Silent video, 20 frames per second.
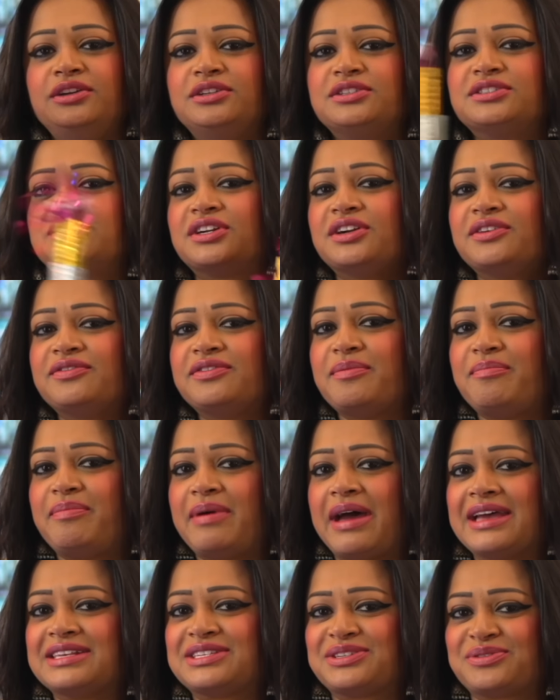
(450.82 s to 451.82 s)
You deserve the
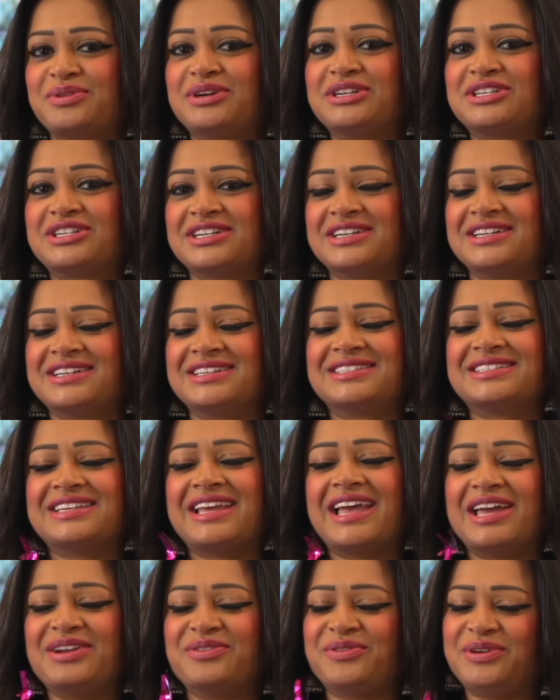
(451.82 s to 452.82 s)
best wishes,
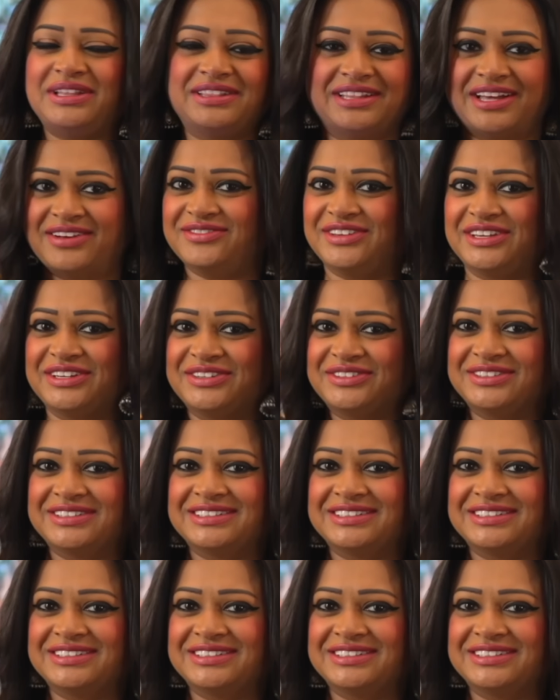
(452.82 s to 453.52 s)
and we love you.